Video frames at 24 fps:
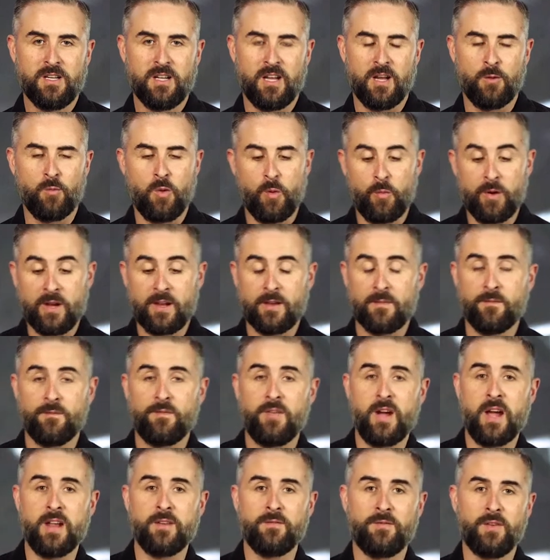And what we can
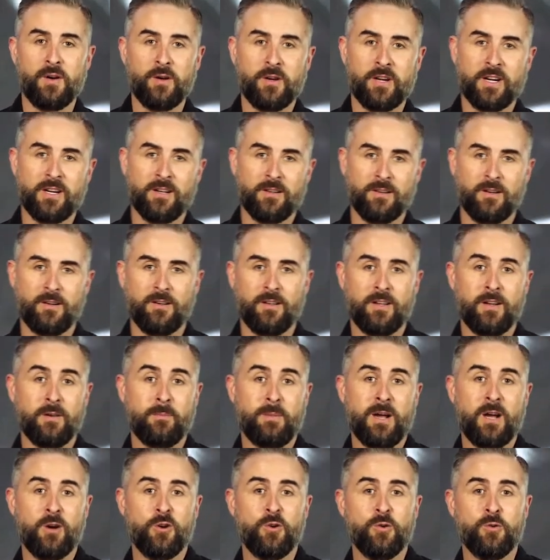find very clearly
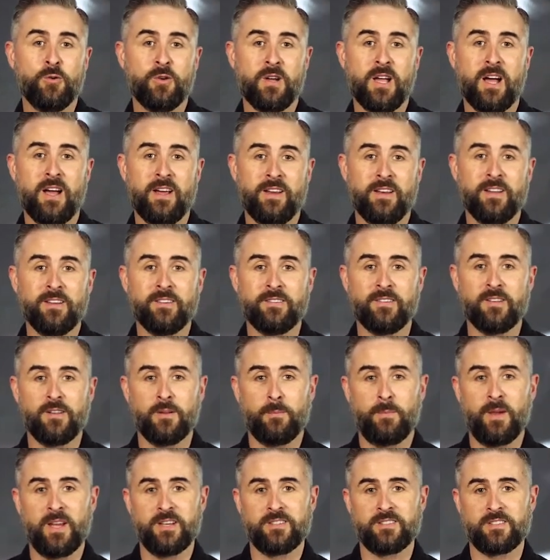about who God is in the
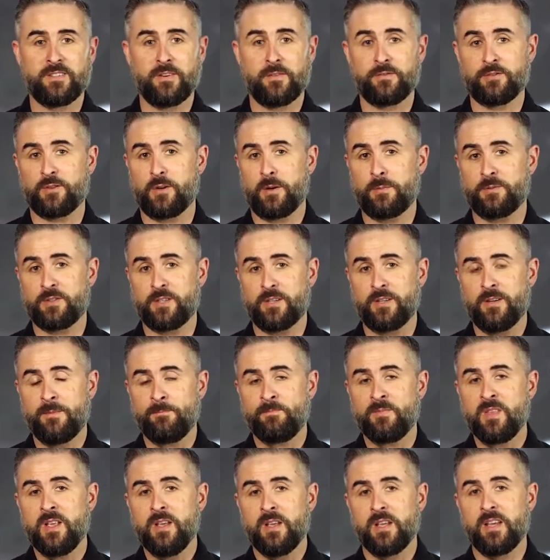pages of Scripture
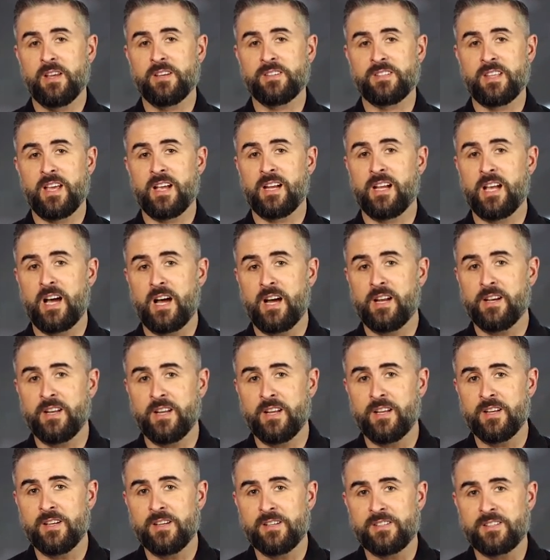is that God
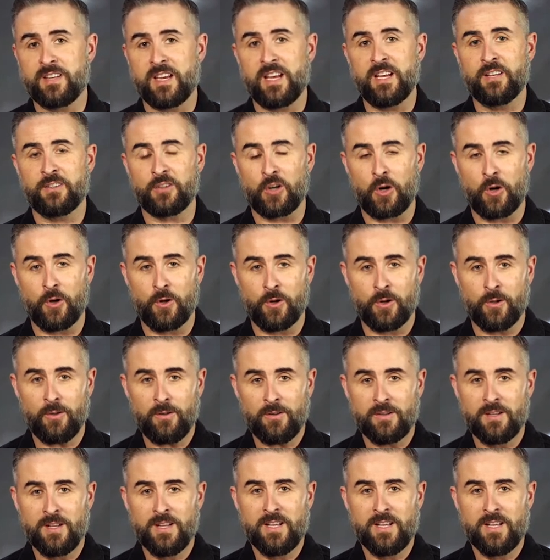is eternal,